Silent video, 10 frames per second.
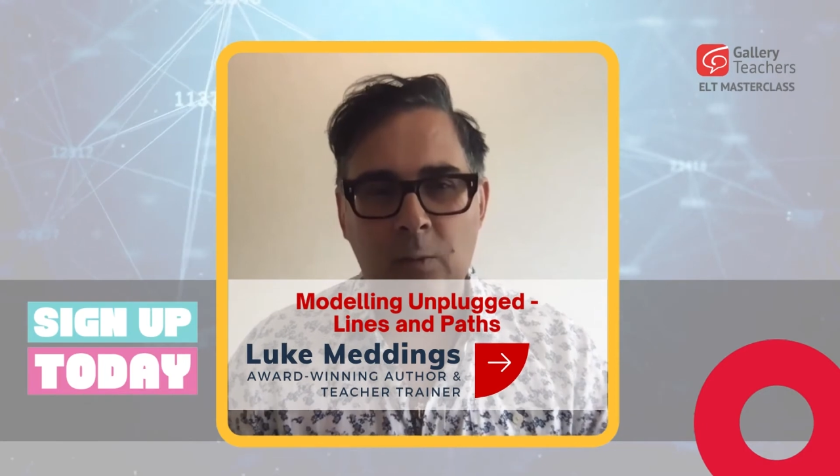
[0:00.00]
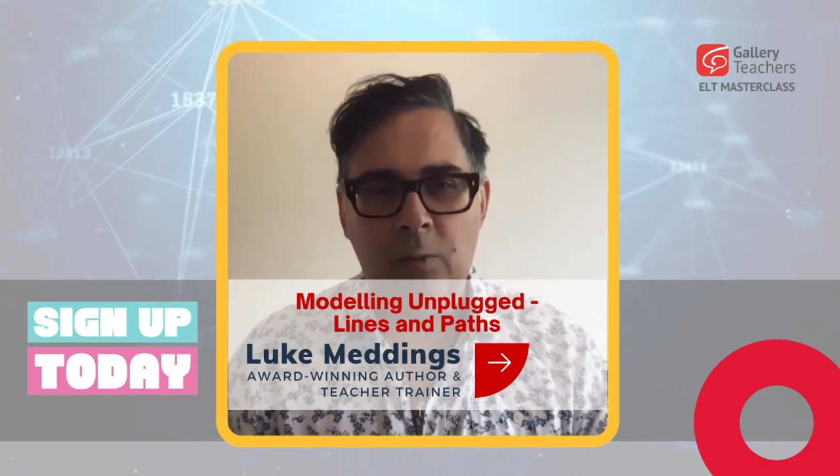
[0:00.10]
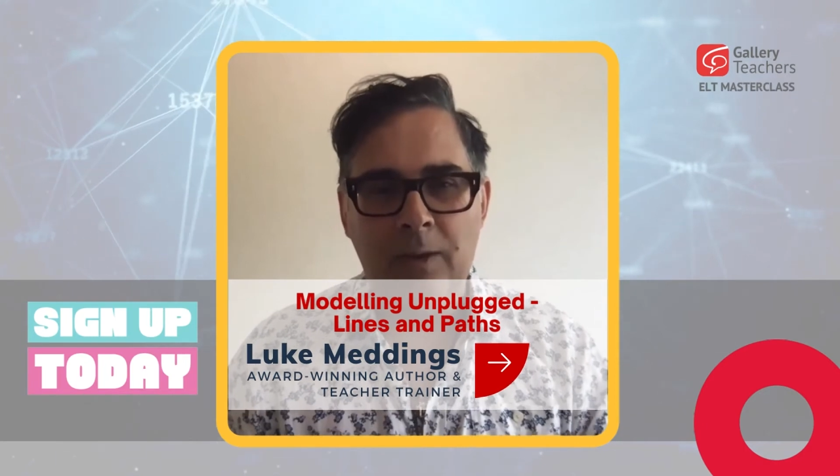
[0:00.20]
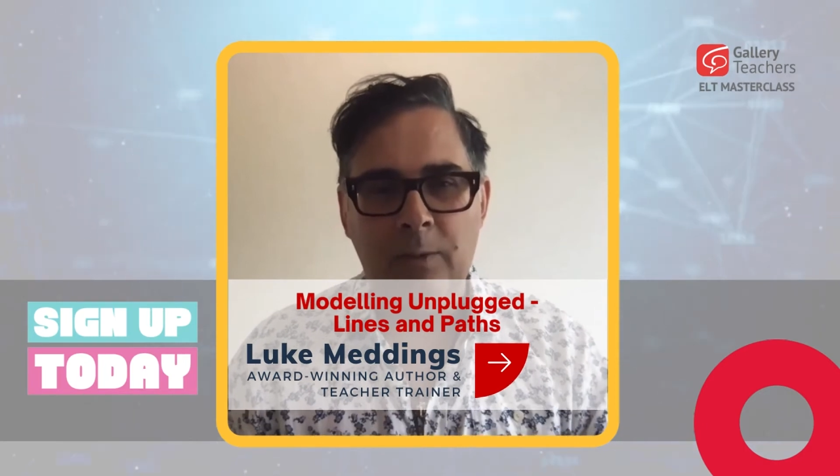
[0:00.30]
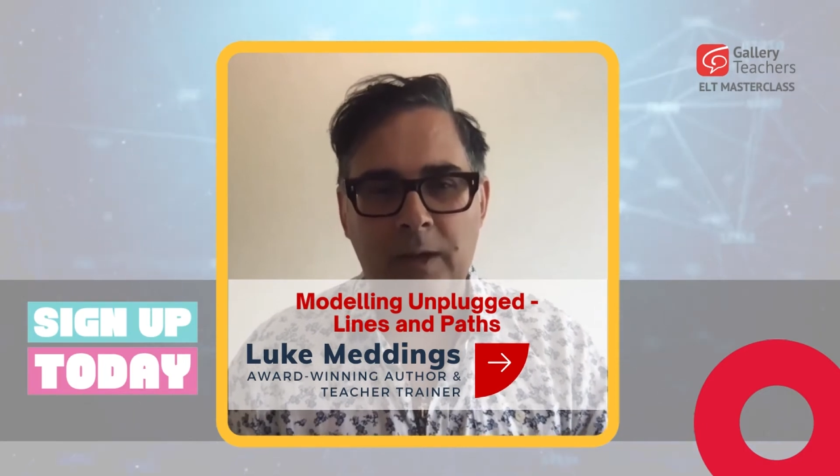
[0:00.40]

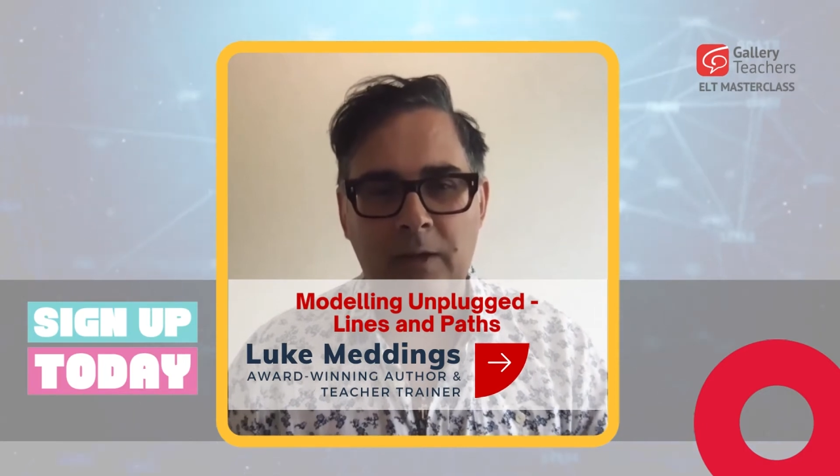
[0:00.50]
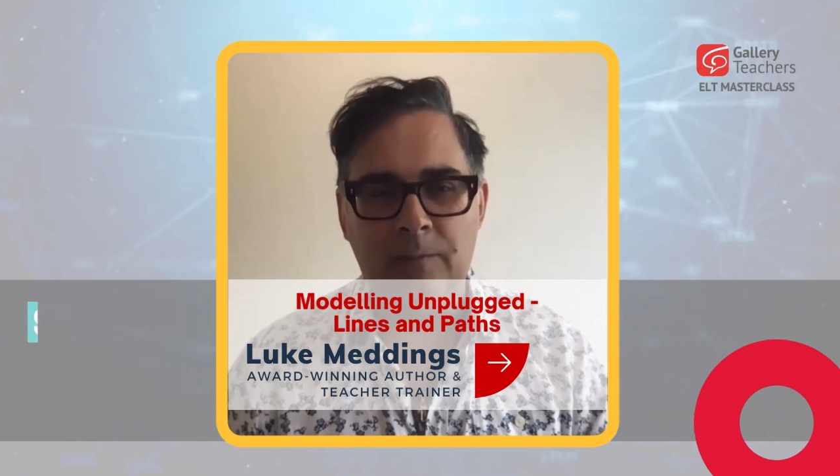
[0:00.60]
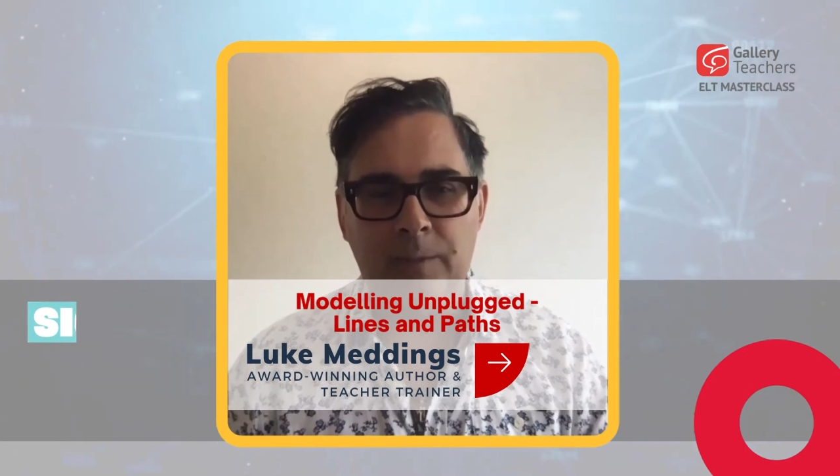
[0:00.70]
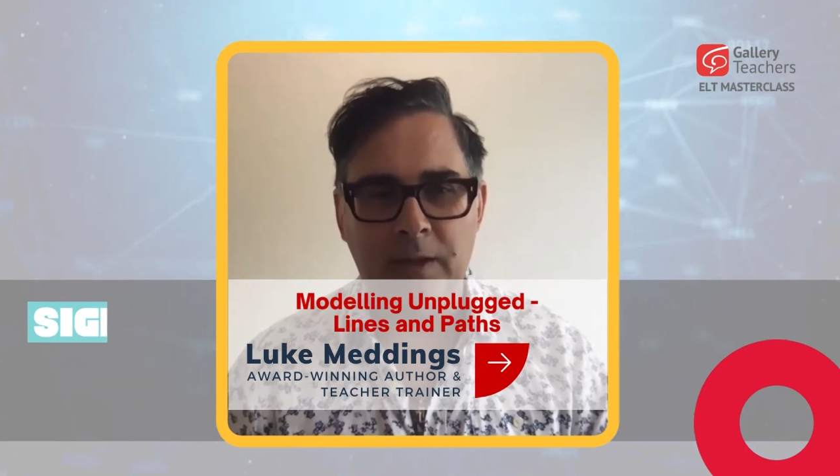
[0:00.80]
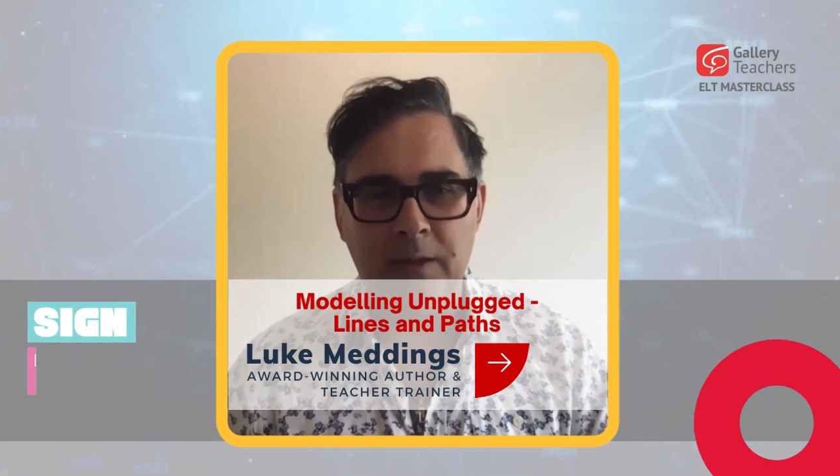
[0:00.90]
where we're kind
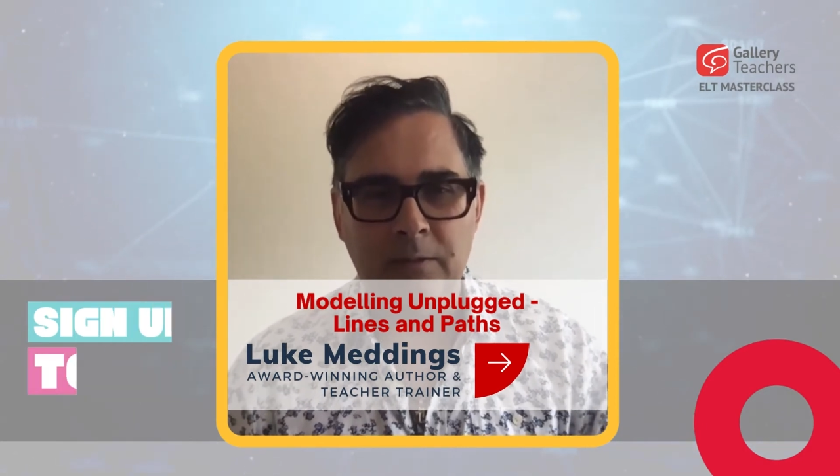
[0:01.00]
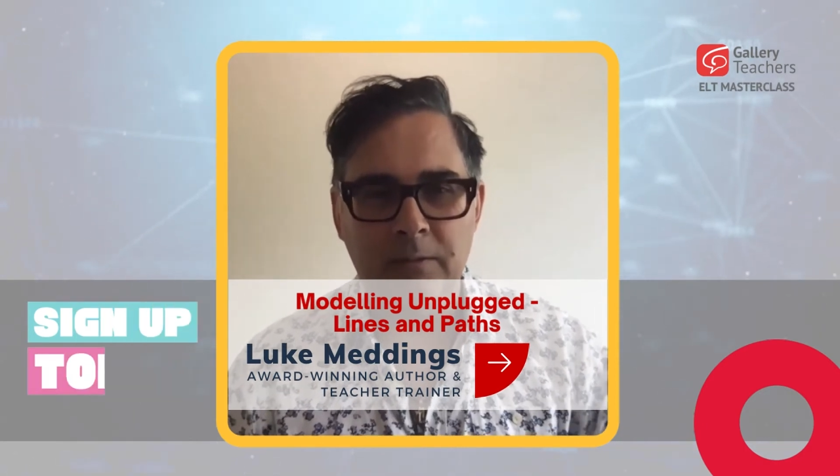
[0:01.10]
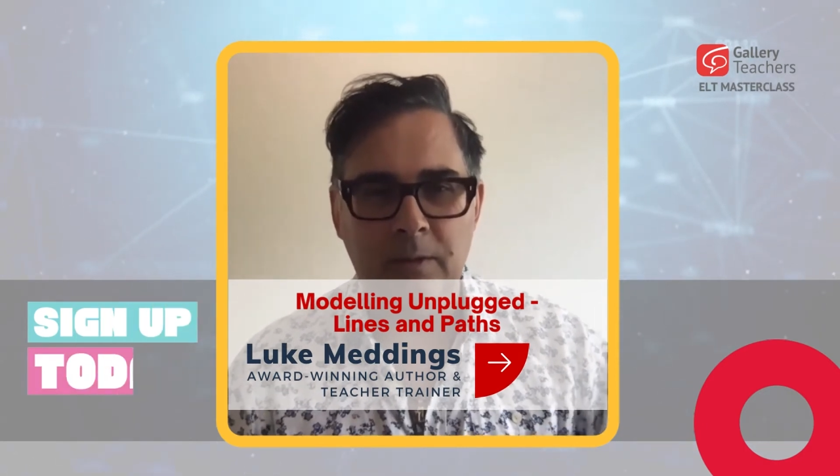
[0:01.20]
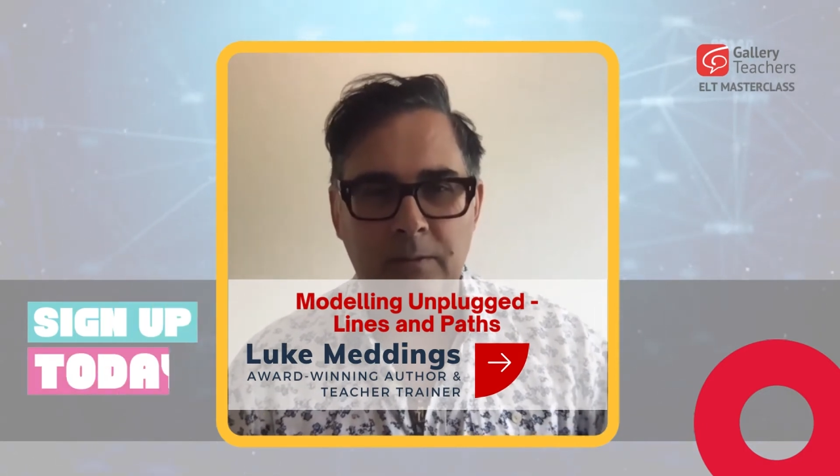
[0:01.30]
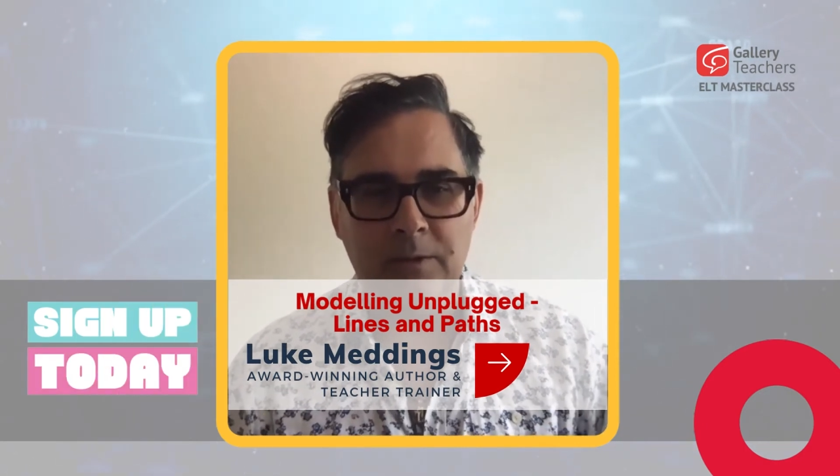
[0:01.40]
of being
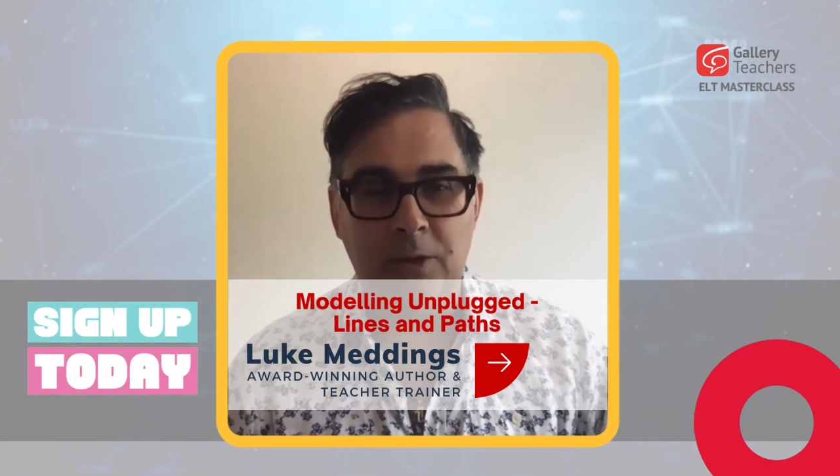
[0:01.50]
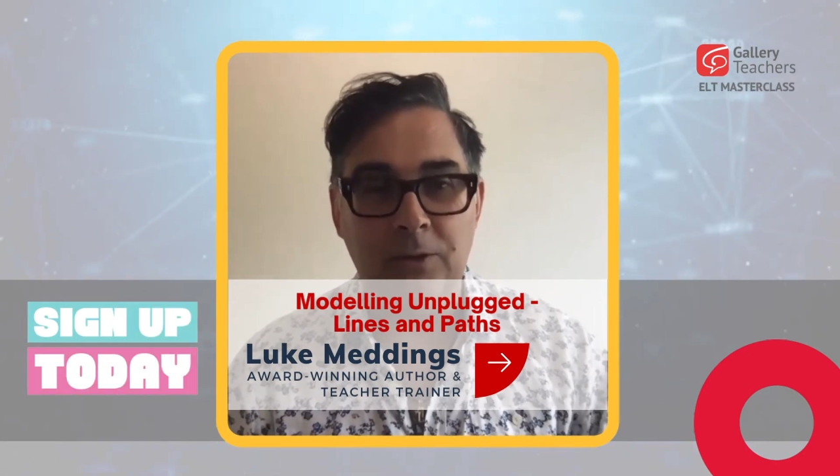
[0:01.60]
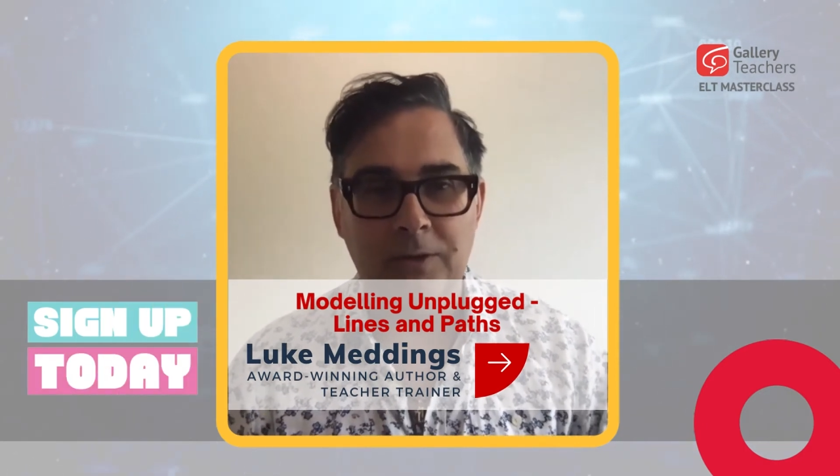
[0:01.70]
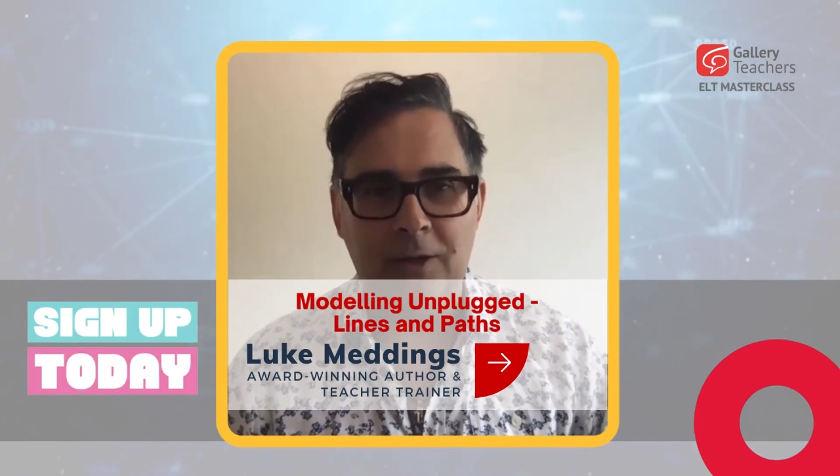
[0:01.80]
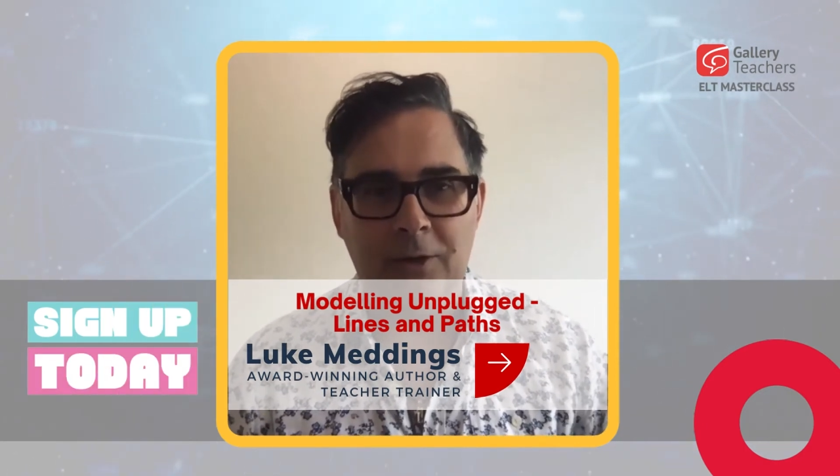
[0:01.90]
told
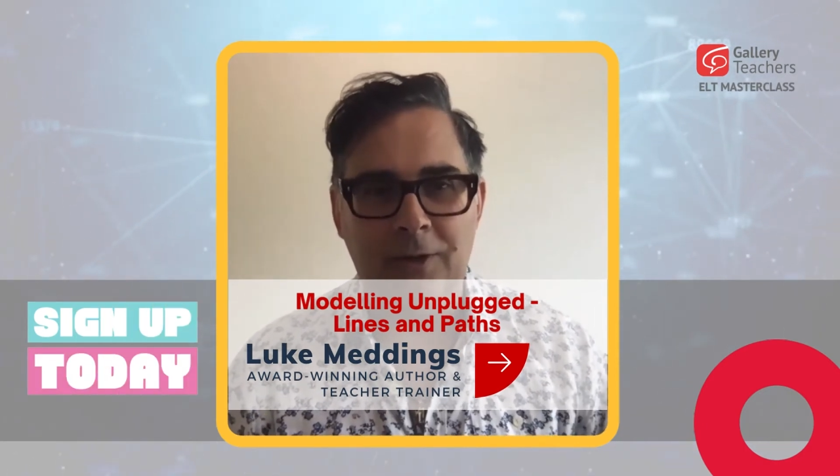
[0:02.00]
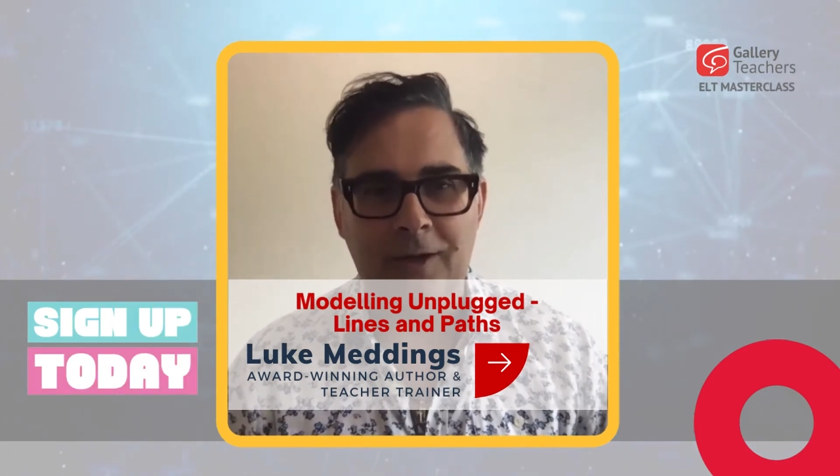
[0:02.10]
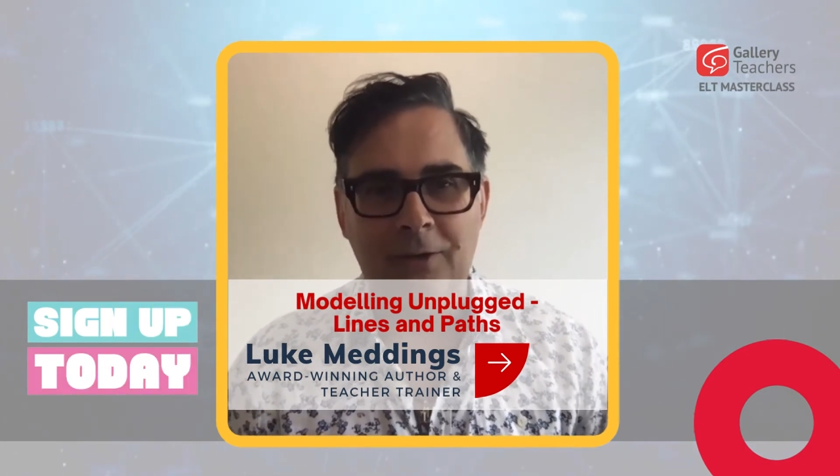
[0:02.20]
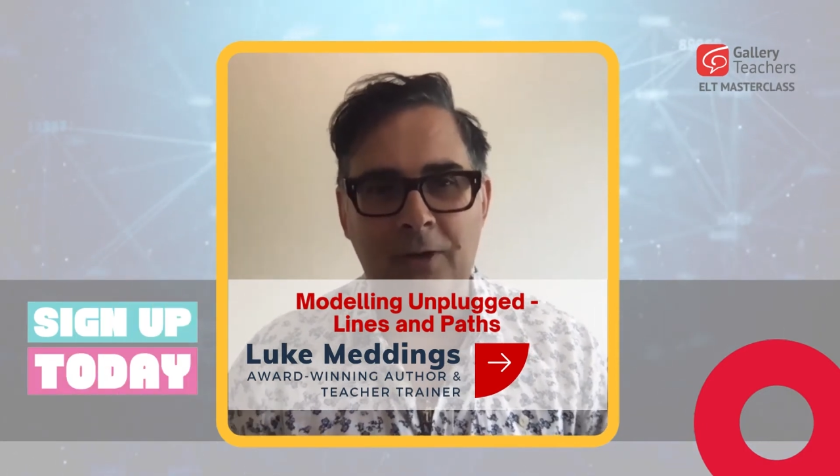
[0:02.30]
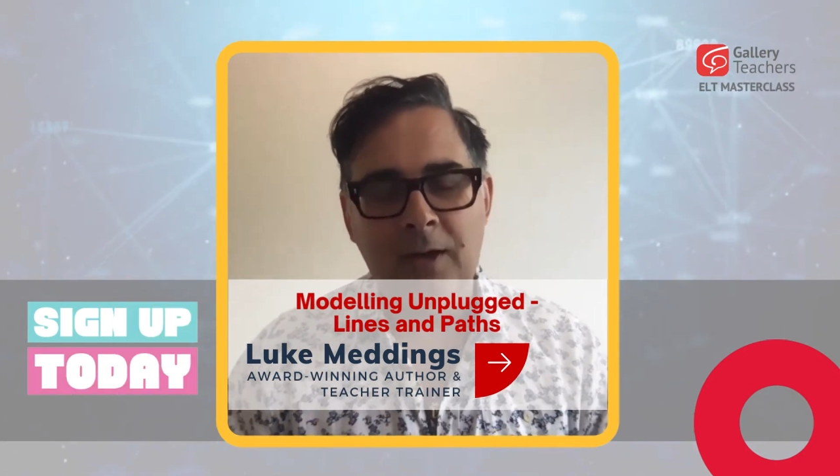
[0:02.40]
to go down,